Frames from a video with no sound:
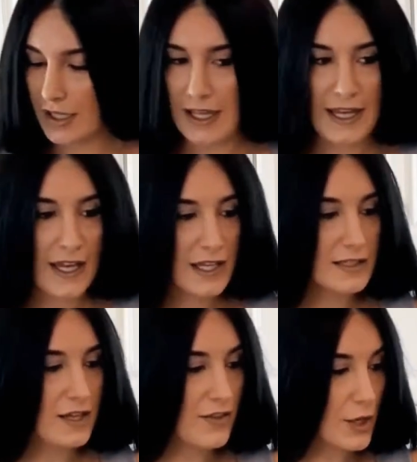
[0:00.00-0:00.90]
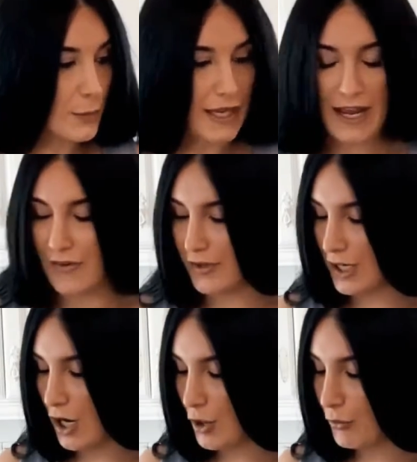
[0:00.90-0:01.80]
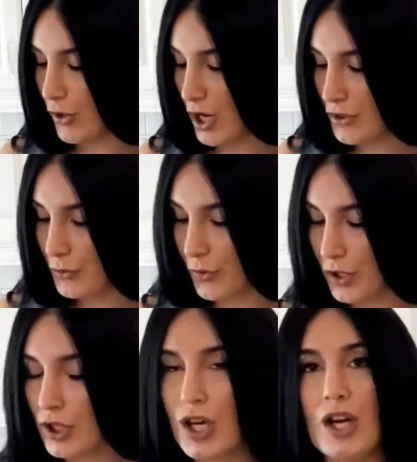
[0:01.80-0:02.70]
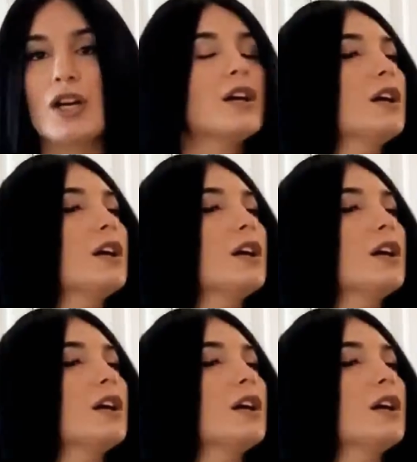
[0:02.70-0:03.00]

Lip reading: and there we have it. Our broth will cook.